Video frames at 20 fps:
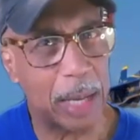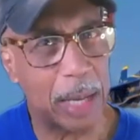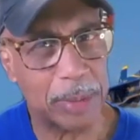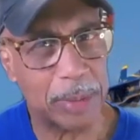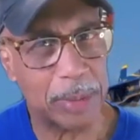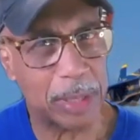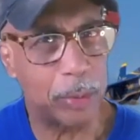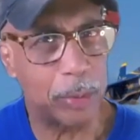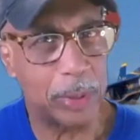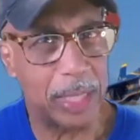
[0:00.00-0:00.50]
But
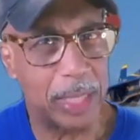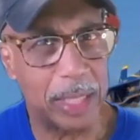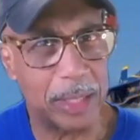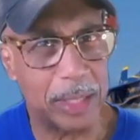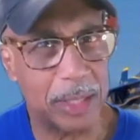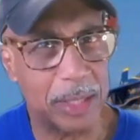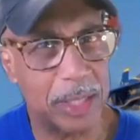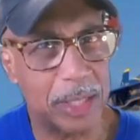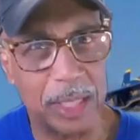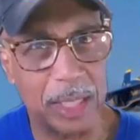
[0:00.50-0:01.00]
oftentimes, I
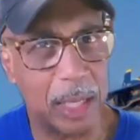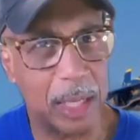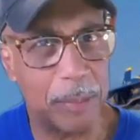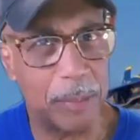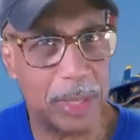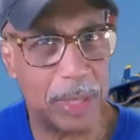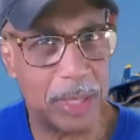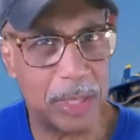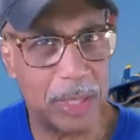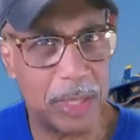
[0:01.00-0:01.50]
wouldn't get a
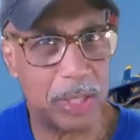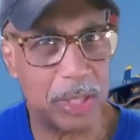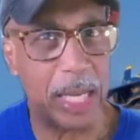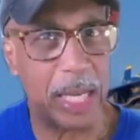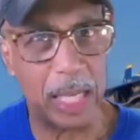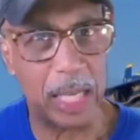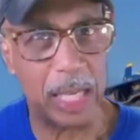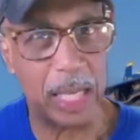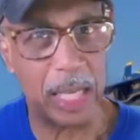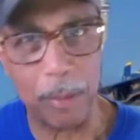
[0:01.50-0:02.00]
seat, and I'd be
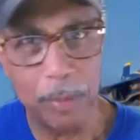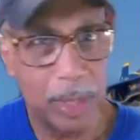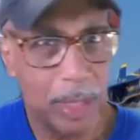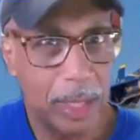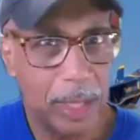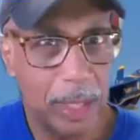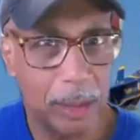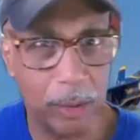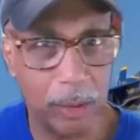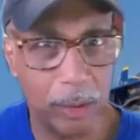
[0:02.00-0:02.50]
just standing
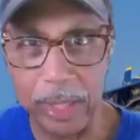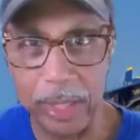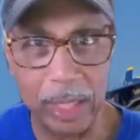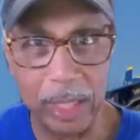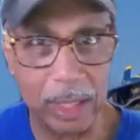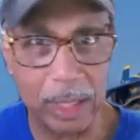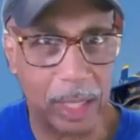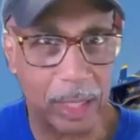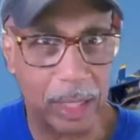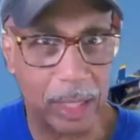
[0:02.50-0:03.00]
up,
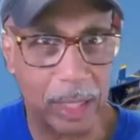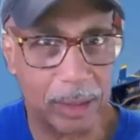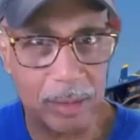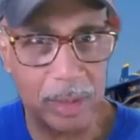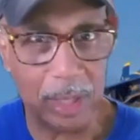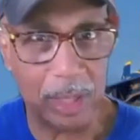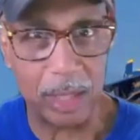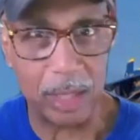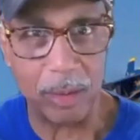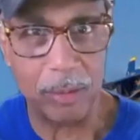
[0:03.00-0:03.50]
looking in
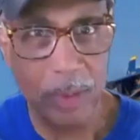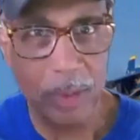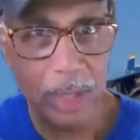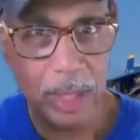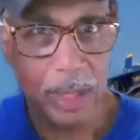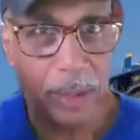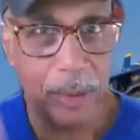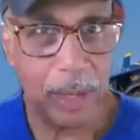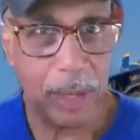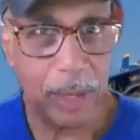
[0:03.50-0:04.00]
like you
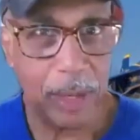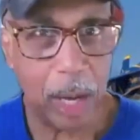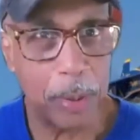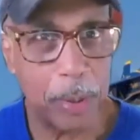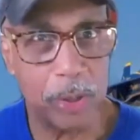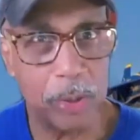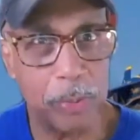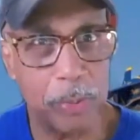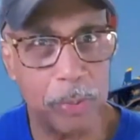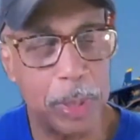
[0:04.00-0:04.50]
know a
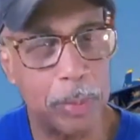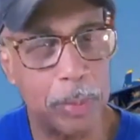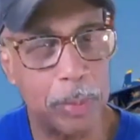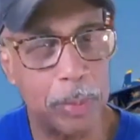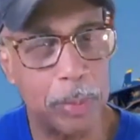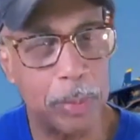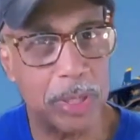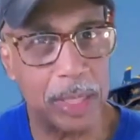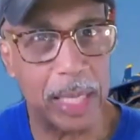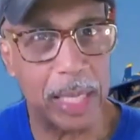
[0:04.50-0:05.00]
couple hundred
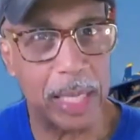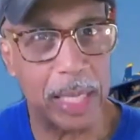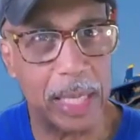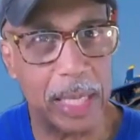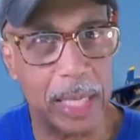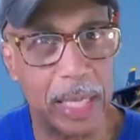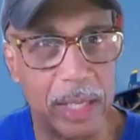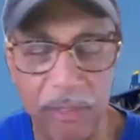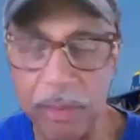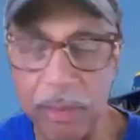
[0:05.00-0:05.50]
people sitting
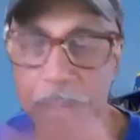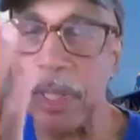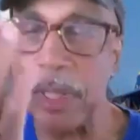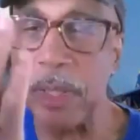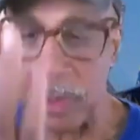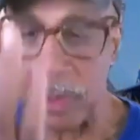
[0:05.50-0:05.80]
down, and